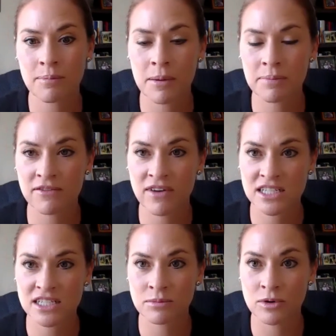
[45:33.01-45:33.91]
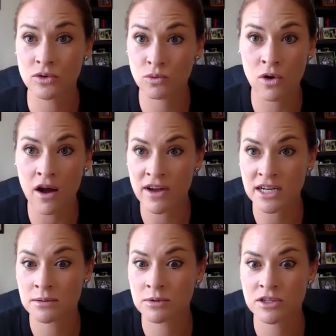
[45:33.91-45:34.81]
up the raw
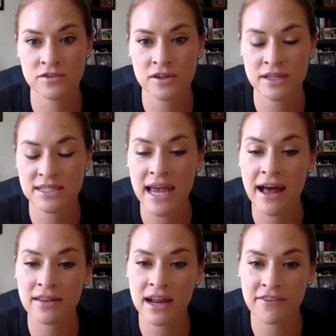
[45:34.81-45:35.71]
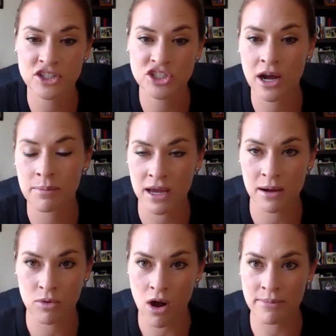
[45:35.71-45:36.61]
vegetables for the salad after chopping up
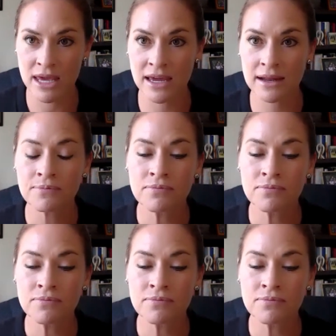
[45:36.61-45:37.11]
raw meat.